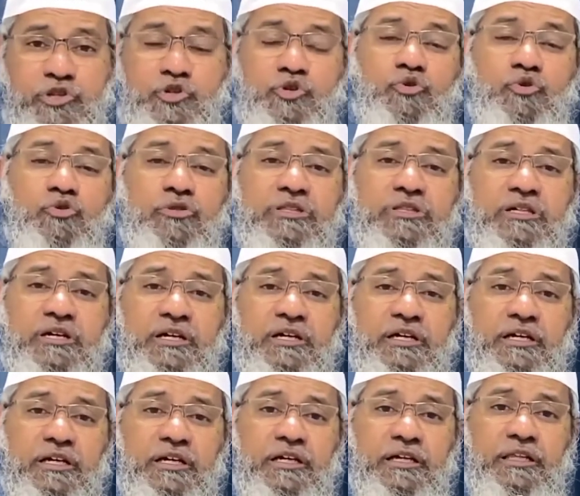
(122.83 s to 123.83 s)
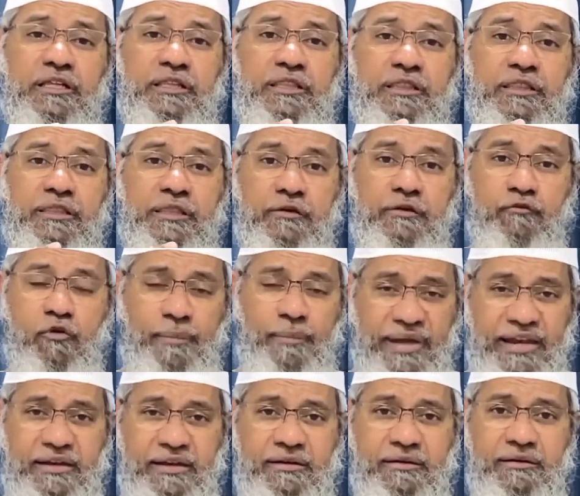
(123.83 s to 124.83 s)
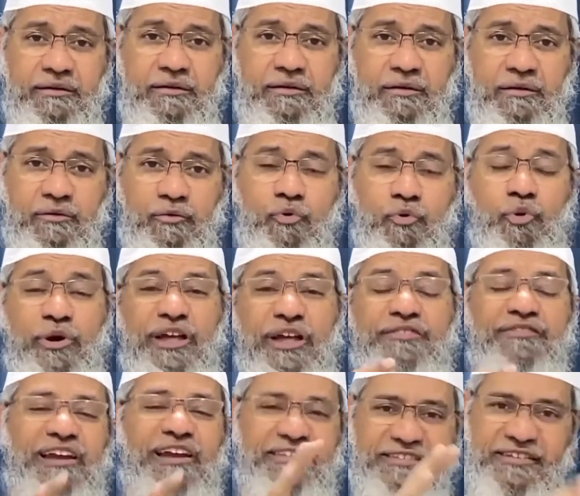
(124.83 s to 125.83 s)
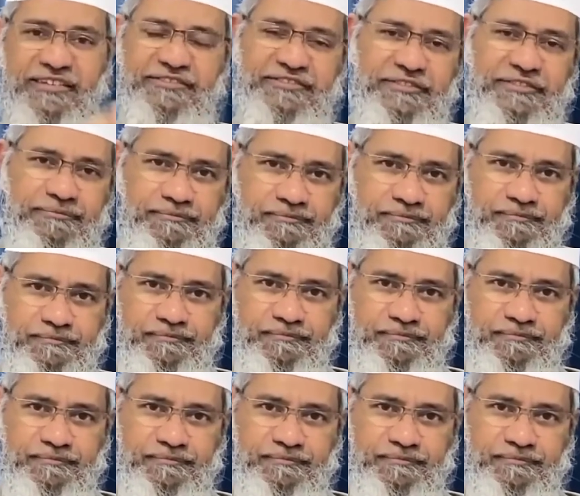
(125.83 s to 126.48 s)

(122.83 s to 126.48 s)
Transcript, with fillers: means choose the woman who is religious.